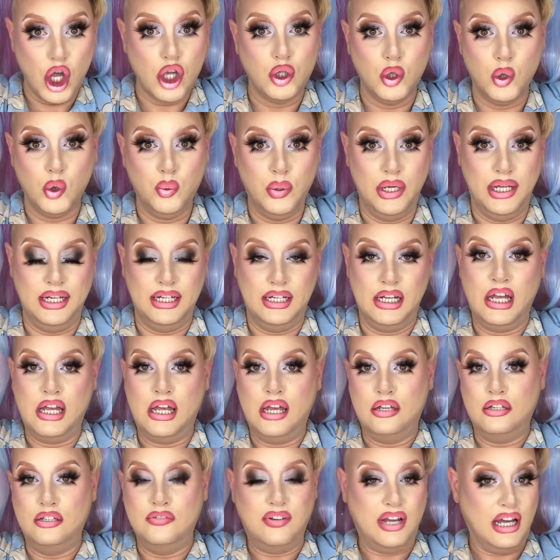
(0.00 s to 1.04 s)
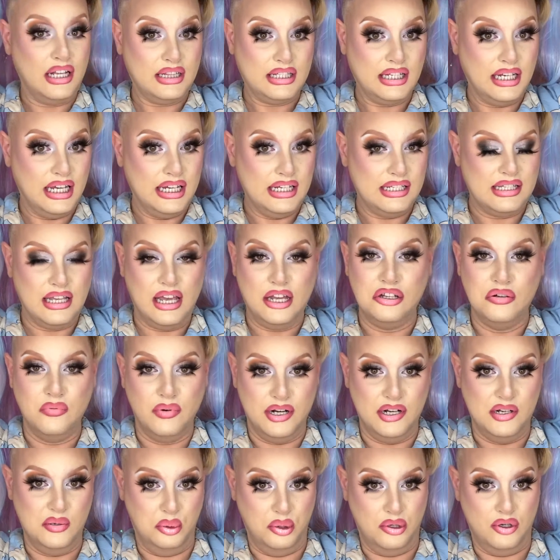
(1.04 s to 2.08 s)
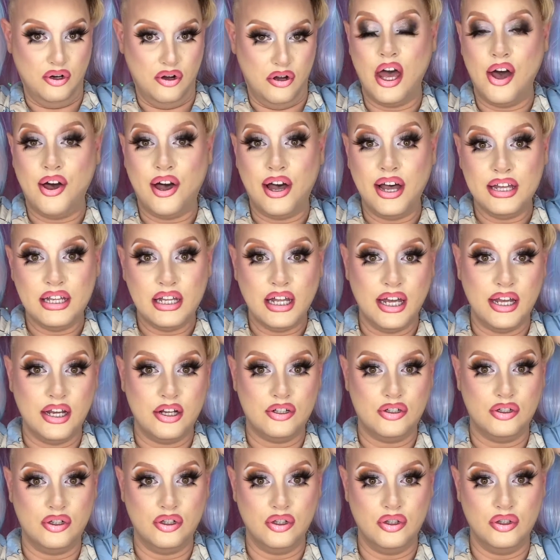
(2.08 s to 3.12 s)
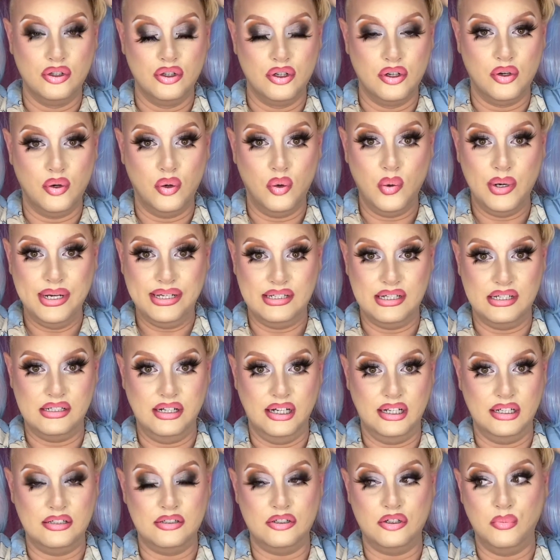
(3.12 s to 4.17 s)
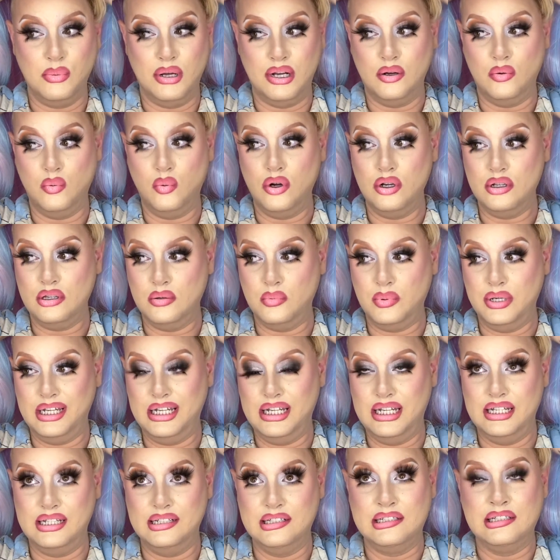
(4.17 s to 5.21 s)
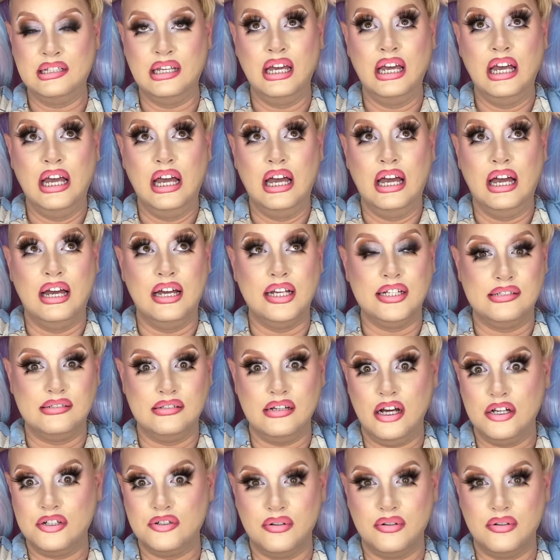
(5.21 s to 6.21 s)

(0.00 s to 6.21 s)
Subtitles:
your wig. You've cut the lace and you're ready to put it on. I like to always suggest, no matter what the wig is, styled or